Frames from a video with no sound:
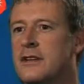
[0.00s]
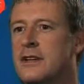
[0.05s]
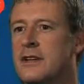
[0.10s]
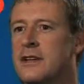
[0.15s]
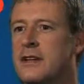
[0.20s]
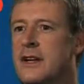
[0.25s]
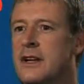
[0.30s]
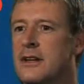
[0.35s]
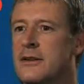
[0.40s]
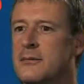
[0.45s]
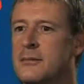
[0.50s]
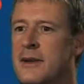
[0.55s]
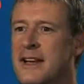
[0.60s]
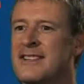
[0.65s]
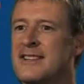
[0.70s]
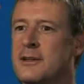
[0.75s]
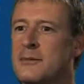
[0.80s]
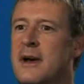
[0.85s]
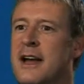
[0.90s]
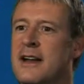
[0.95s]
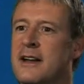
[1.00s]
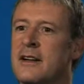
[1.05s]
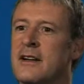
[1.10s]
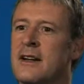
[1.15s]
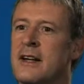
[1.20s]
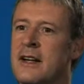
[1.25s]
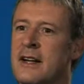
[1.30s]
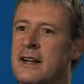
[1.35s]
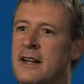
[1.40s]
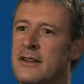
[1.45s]
and better manner
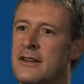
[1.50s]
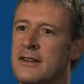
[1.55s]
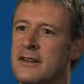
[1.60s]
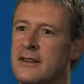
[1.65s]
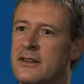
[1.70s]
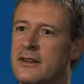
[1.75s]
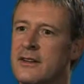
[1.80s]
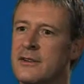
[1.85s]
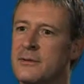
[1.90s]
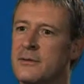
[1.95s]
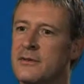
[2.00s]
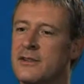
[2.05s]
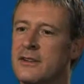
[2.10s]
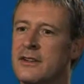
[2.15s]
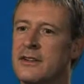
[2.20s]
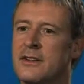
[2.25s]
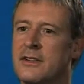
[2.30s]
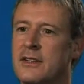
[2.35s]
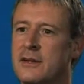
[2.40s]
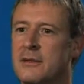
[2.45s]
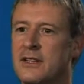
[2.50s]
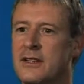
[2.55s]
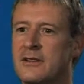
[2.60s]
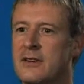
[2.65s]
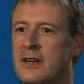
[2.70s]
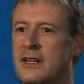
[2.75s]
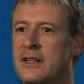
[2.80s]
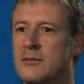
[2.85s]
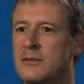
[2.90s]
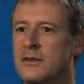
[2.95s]
than has traditionally been
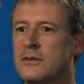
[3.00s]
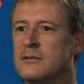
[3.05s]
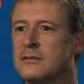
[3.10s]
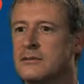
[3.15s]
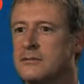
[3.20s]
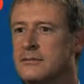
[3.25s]
available.